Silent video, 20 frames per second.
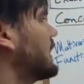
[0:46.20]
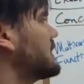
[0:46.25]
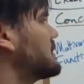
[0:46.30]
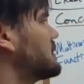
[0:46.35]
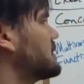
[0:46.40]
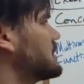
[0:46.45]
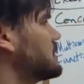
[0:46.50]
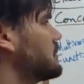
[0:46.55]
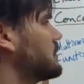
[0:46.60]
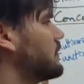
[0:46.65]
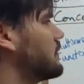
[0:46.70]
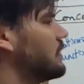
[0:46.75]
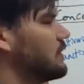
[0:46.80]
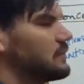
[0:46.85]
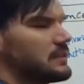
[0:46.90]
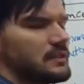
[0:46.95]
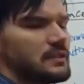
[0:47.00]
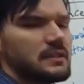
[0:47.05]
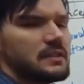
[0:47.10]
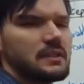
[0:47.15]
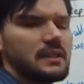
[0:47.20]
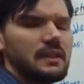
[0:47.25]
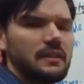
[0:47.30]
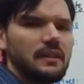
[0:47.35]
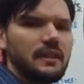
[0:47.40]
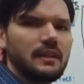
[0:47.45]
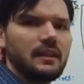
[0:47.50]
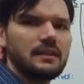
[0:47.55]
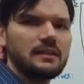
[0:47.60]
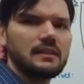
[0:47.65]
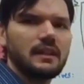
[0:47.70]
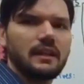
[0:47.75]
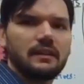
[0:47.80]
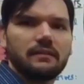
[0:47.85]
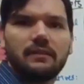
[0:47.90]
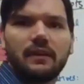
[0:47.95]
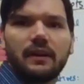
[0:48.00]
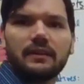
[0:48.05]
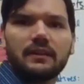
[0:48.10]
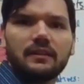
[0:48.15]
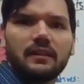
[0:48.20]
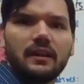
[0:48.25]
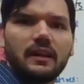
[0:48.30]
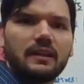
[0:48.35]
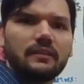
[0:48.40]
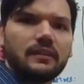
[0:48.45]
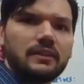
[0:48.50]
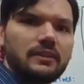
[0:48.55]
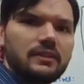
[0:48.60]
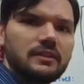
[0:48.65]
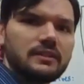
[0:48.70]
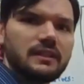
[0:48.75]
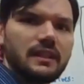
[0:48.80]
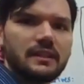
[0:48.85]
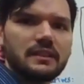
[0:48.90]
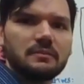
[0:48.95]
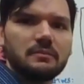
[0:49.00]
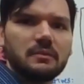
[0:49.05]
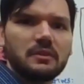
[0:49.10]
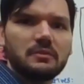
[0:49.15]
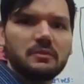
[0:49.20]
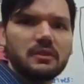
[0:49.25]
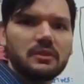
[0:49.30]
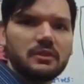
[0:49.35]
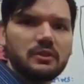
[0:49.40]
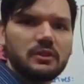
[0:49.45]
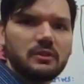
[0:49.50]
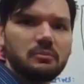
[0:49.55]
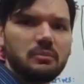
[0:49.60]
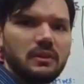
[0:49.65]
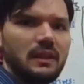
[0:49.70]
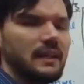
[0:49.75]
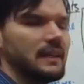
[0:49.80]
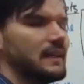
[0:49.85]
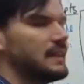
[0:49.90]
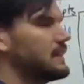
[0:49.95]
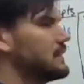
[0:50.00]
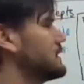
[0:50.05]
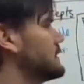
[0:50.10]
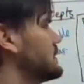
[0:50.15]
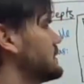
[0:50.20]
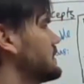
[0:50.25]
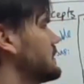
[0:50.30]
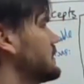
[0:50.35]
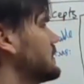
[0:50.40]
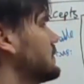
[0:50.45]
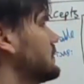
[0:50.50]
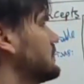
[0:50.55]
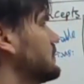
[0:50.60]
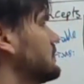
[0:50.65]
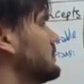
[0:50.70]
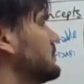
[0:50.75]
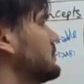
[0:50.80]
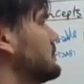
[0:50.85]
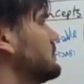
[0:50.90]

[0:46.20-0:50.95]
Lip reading: Explicit, we've also seen things like find the line of intersection between two planes.